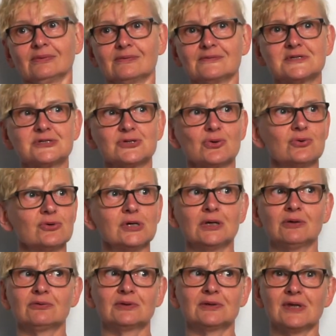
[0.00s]
So
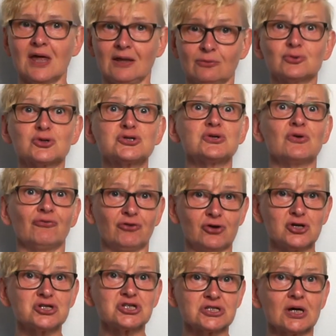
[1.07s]
that was the
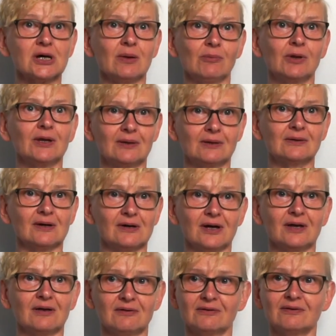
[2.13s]
first time that
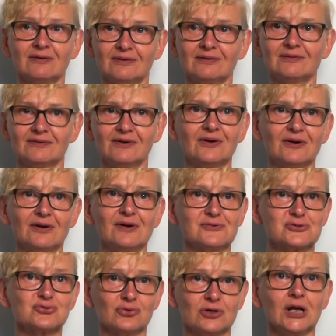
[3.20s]
I was
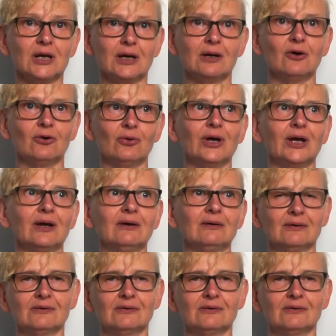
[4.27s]
really going.